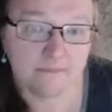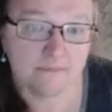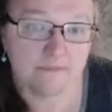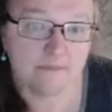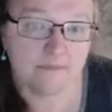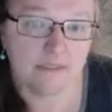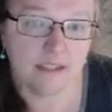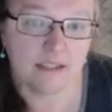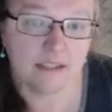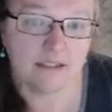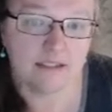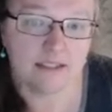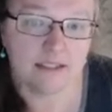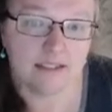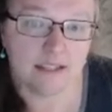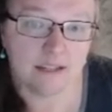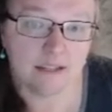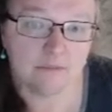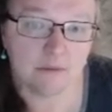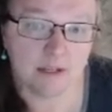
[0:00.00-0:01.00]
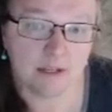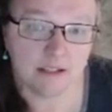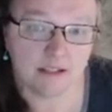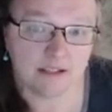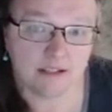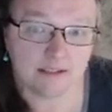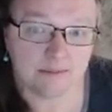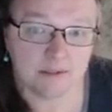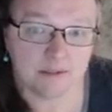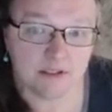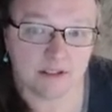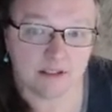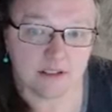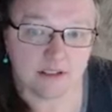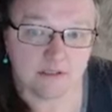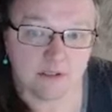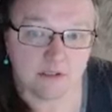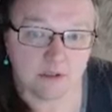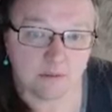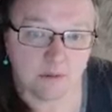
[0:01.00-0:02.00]
In the same way, husbands should
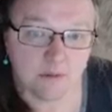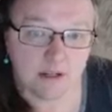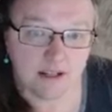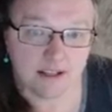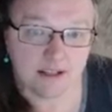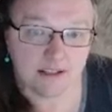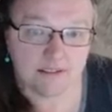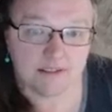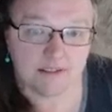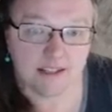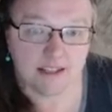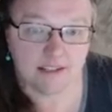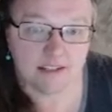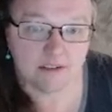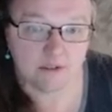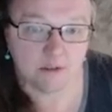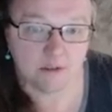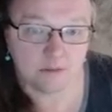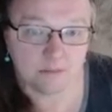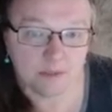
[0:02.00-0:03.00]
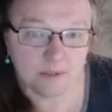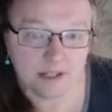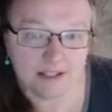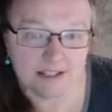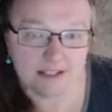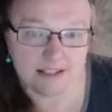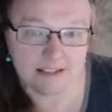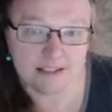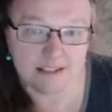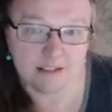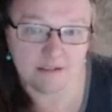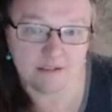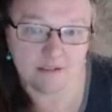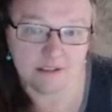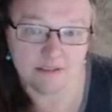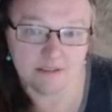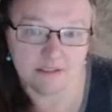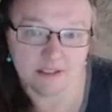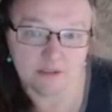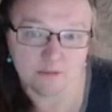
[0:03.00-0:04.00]
love their wives as their own bodies. He who
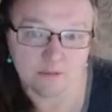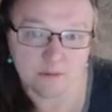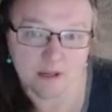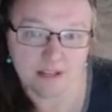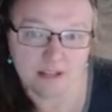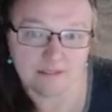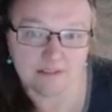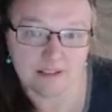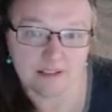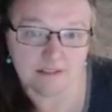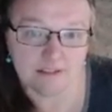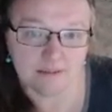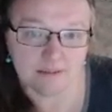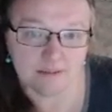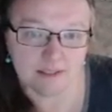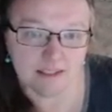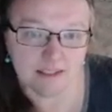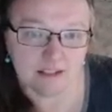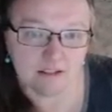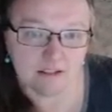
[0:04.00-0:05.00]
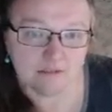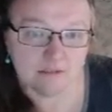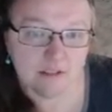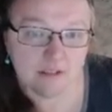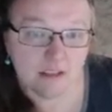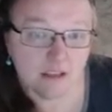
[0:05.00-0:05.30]
loves his wife loves himself.